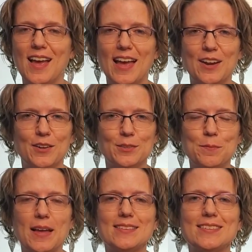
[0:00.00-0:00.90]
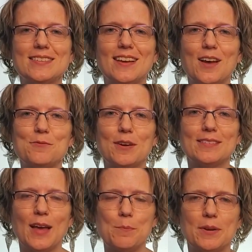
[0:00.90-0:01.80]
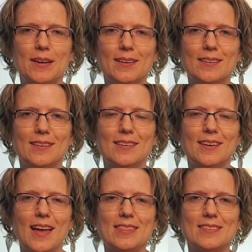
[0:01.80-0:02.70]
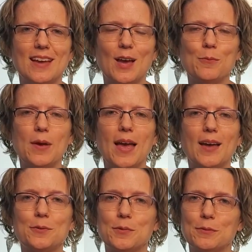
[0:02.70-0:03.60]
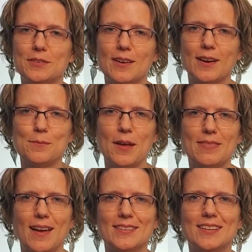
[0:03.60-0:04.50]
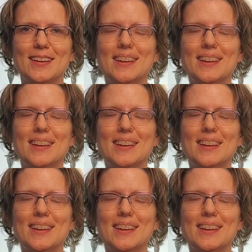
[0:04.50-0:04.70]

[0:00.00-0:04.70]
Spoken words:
It all depends on what's happening at the time, and we will talk about that.